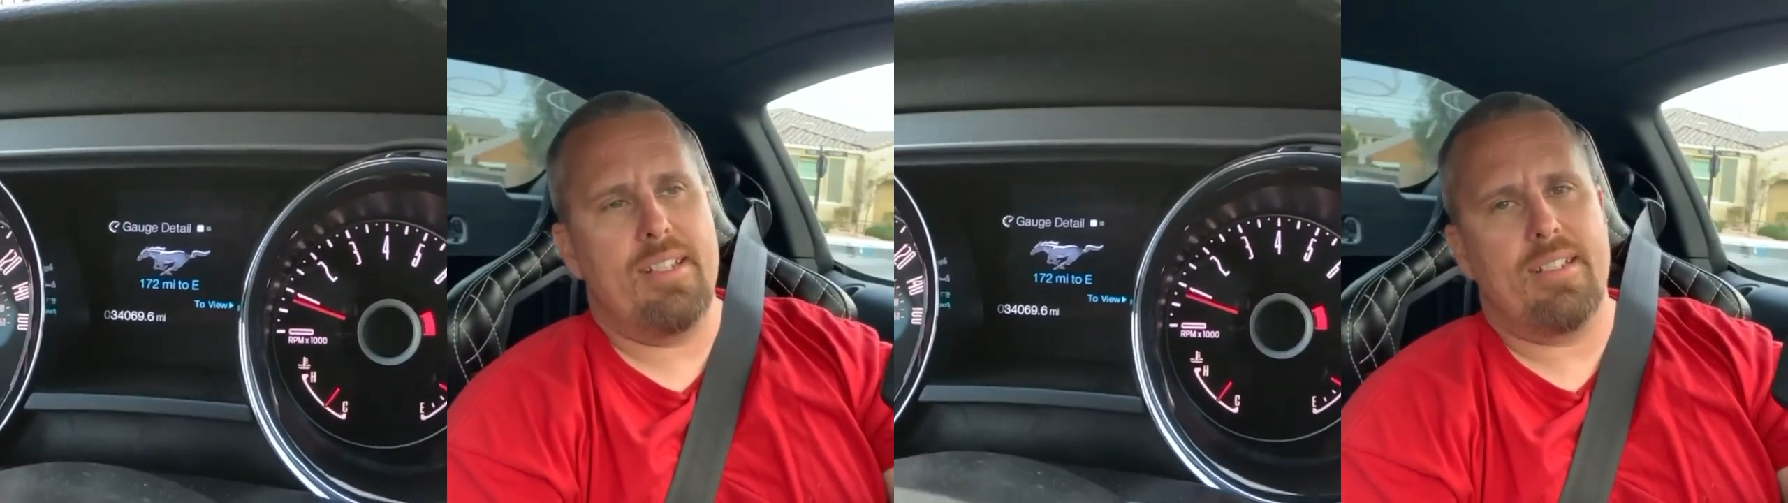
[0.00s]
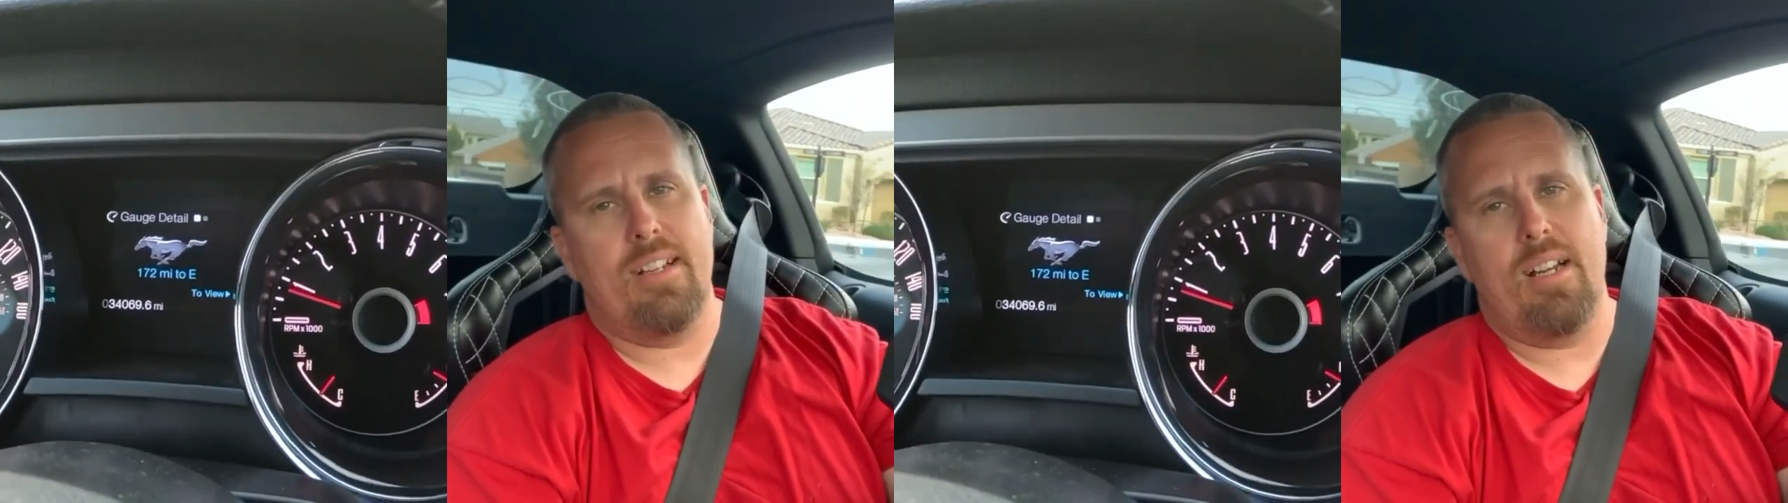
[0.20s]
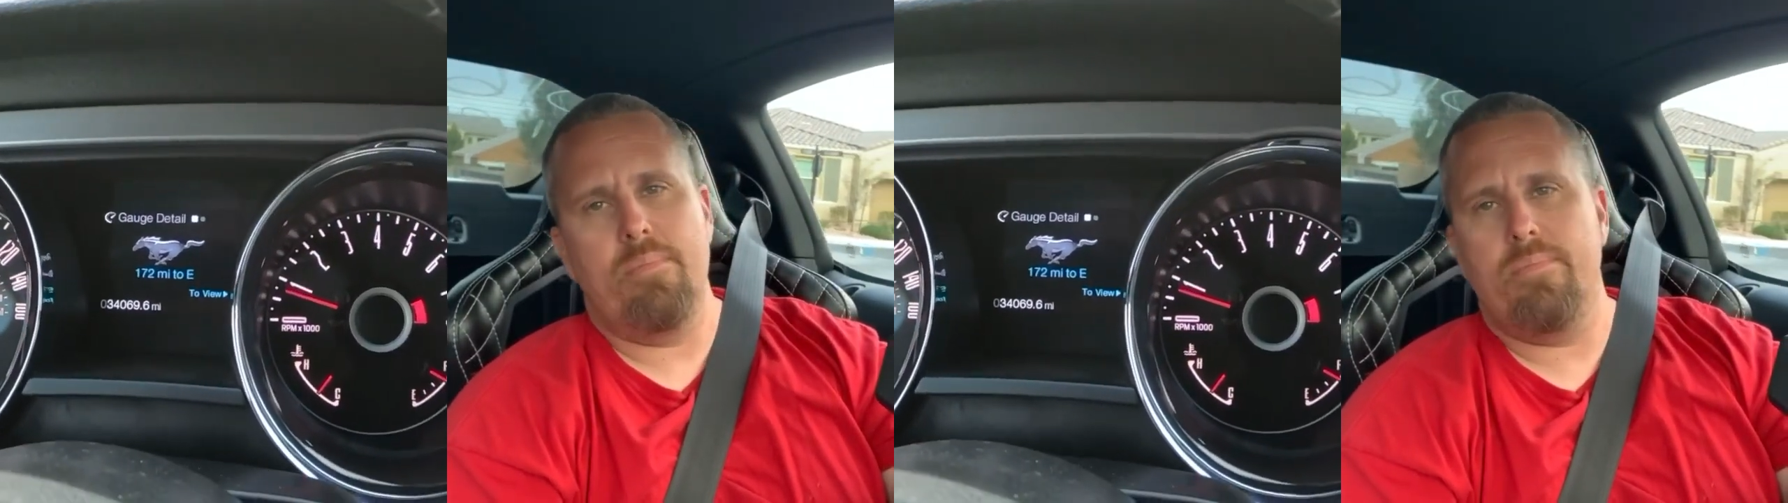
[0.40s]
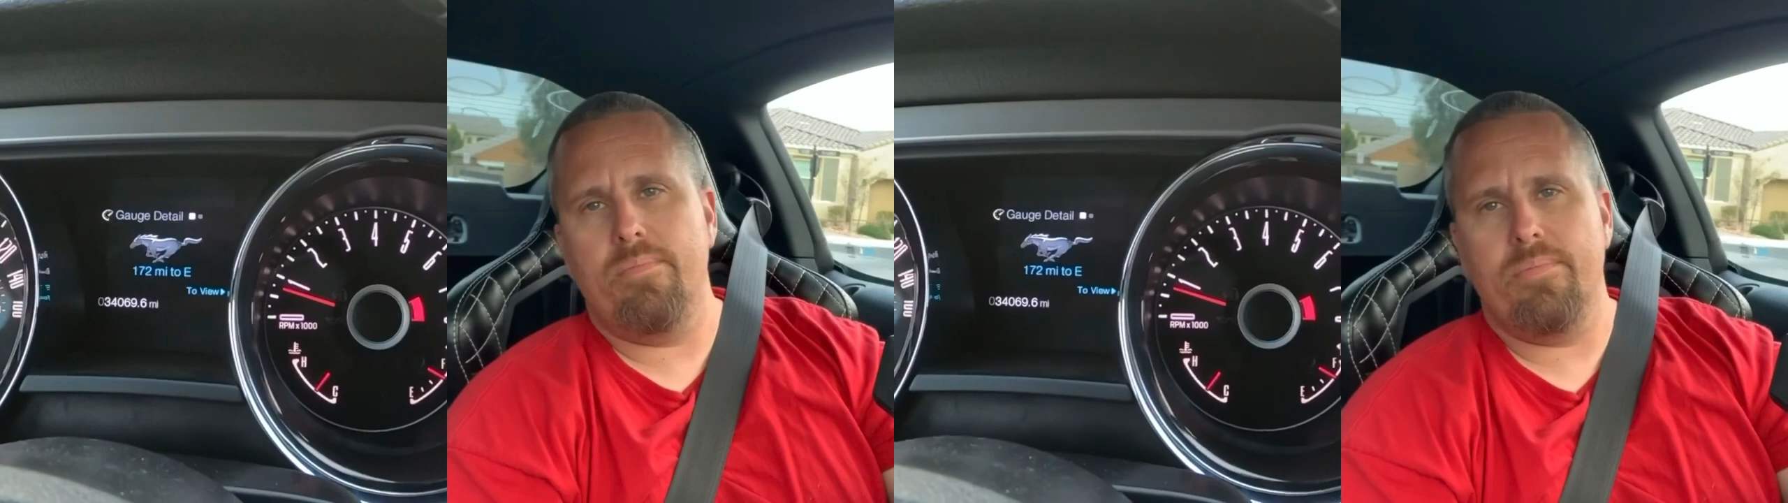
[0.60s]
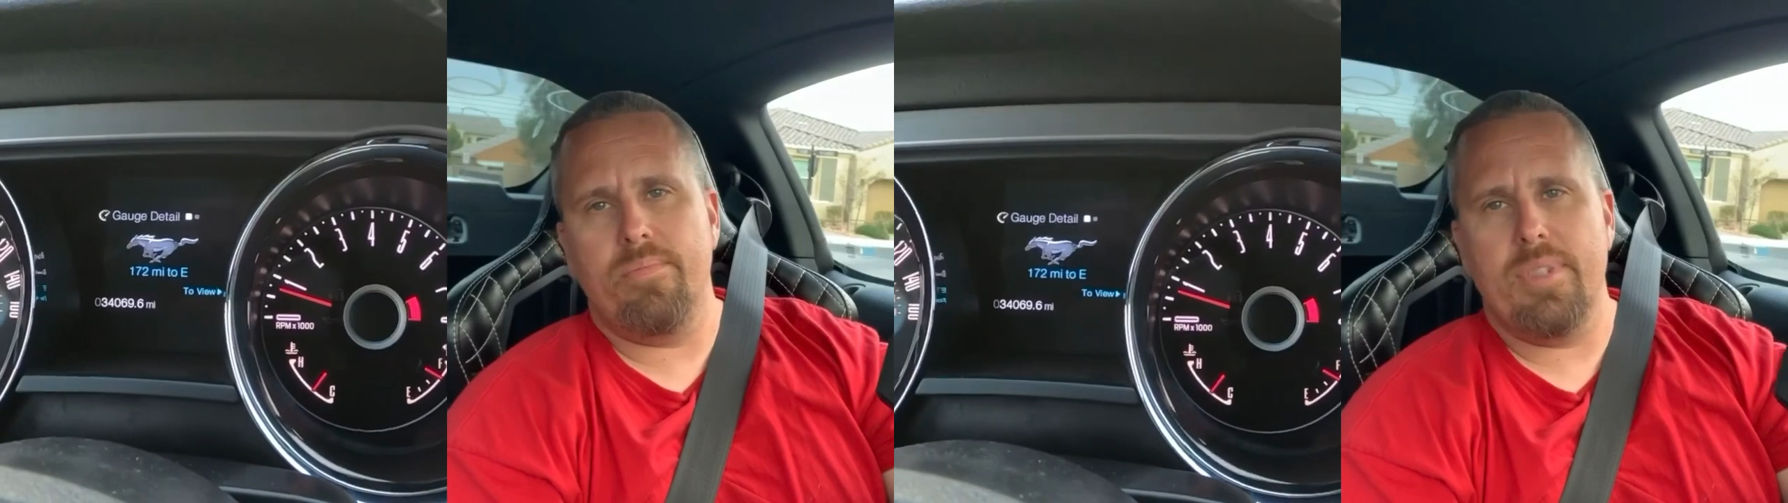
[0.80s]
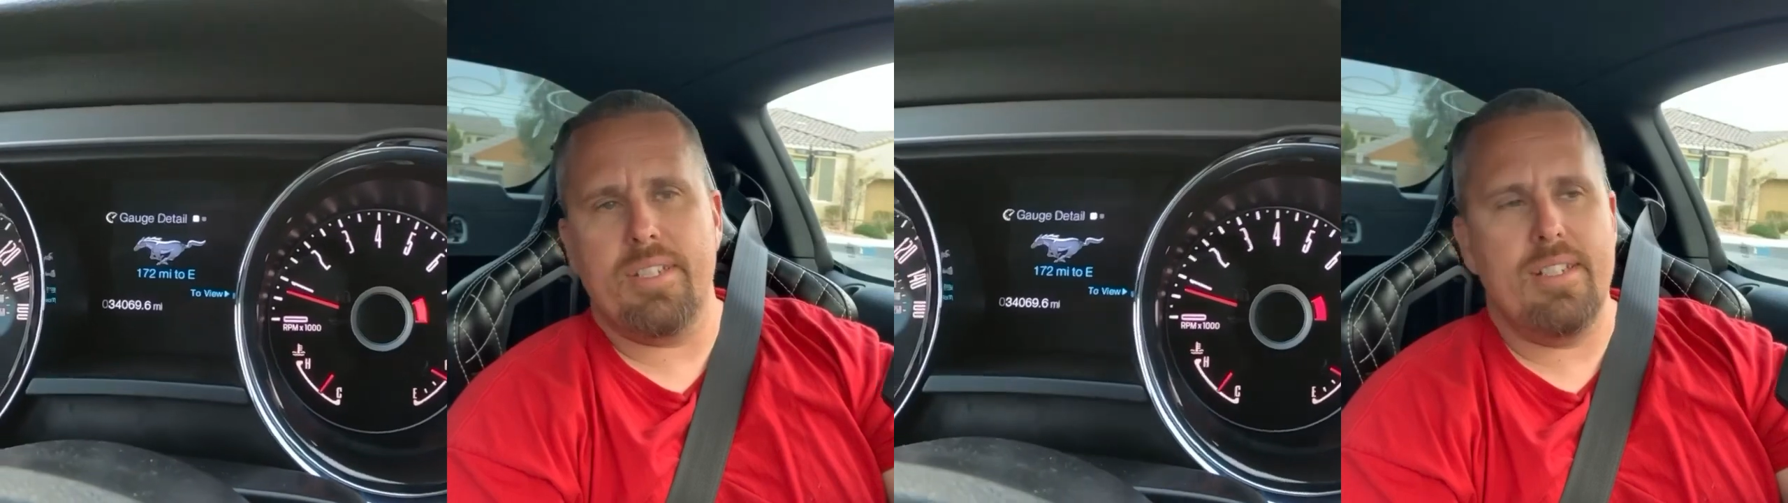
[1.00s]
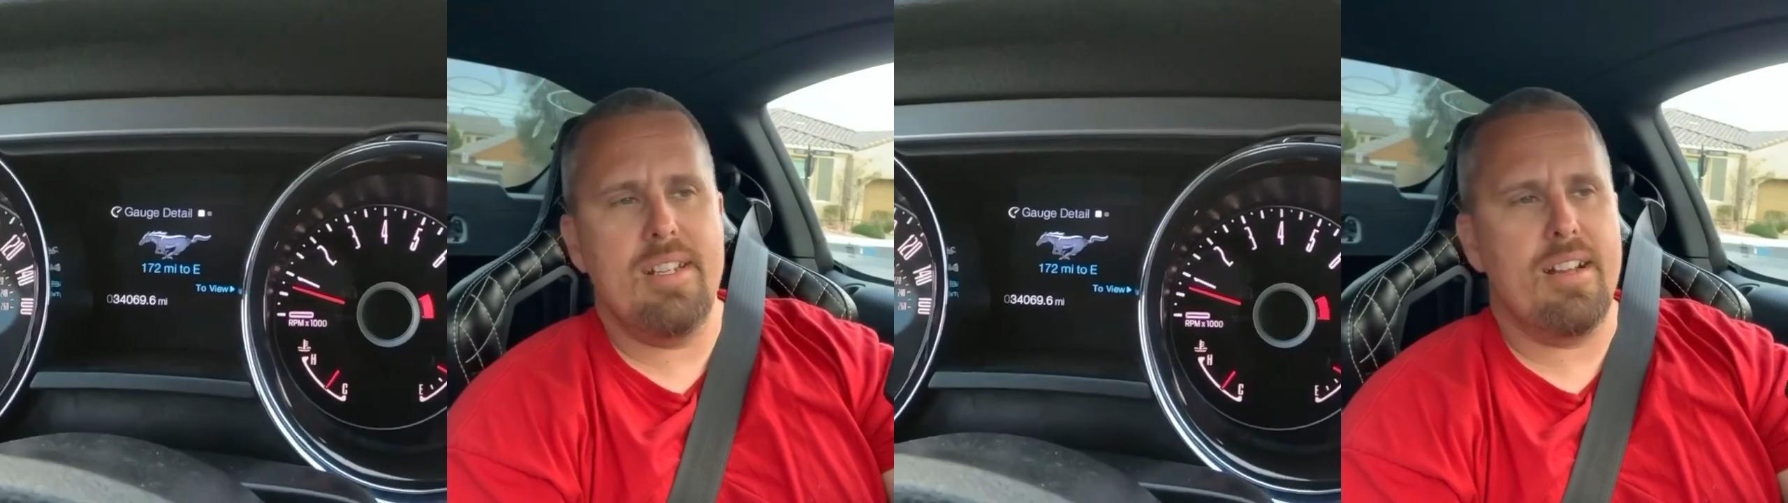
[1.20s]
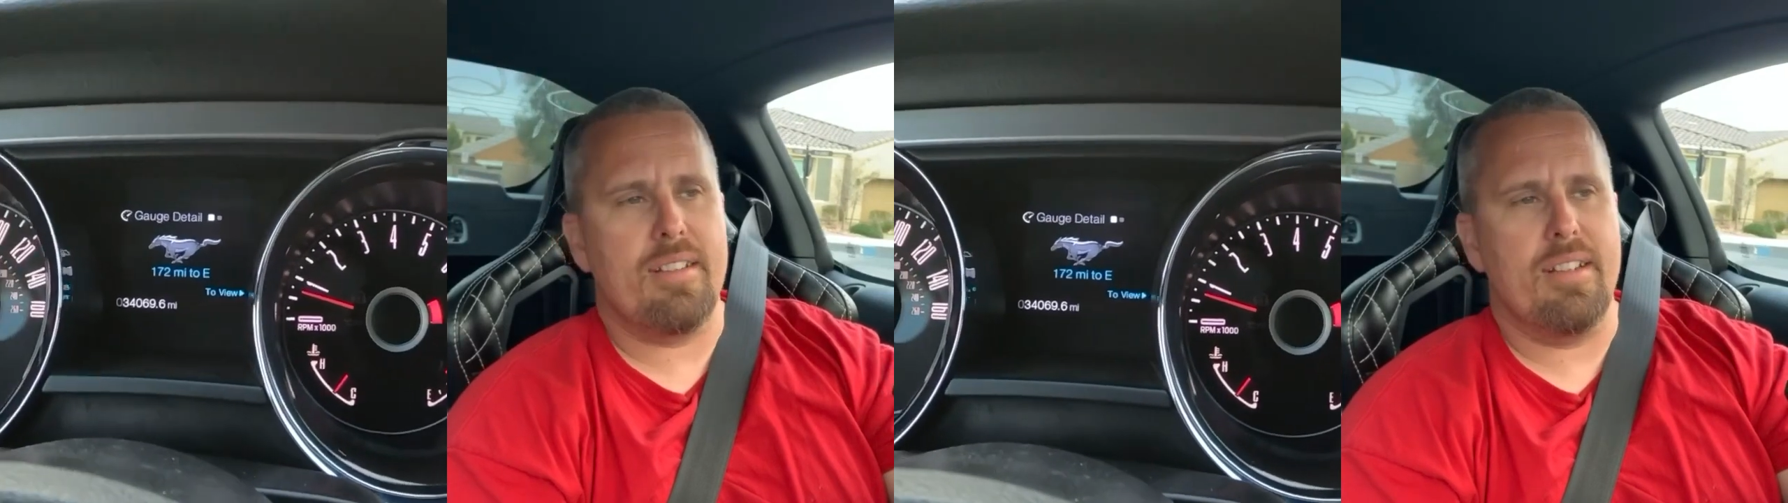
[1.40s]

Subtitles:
stop, it's nothing.